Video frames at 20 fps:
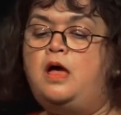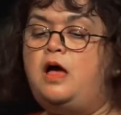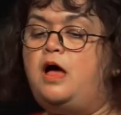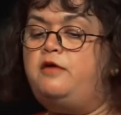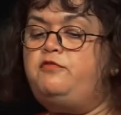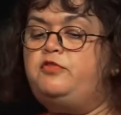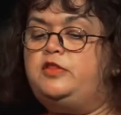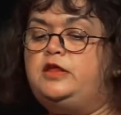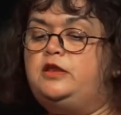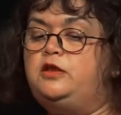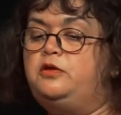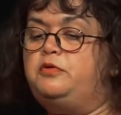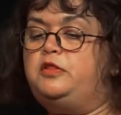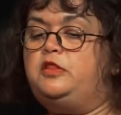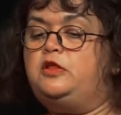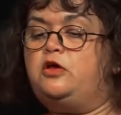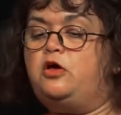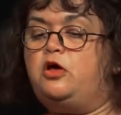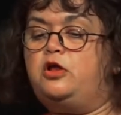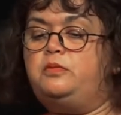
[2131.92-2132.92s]
I've seen you in
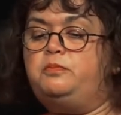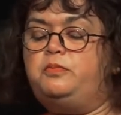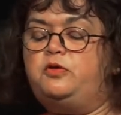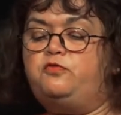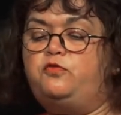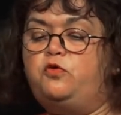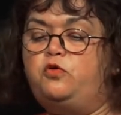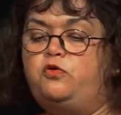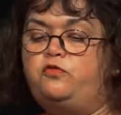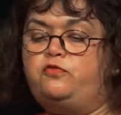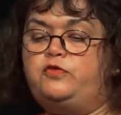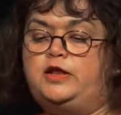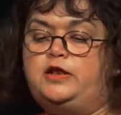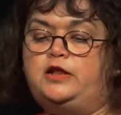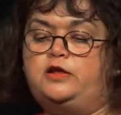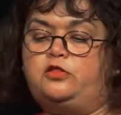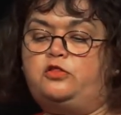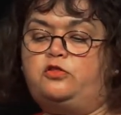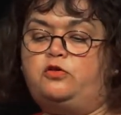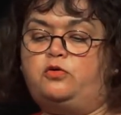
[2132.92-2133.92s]
the garden before,
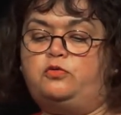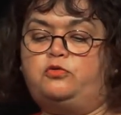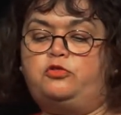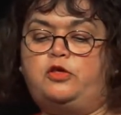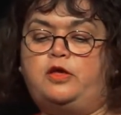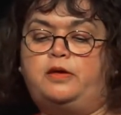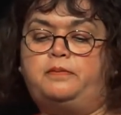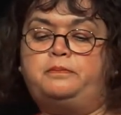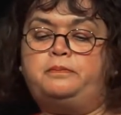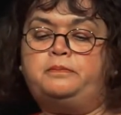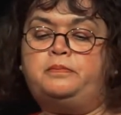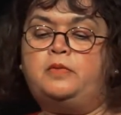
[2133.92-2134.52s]
Felix told her.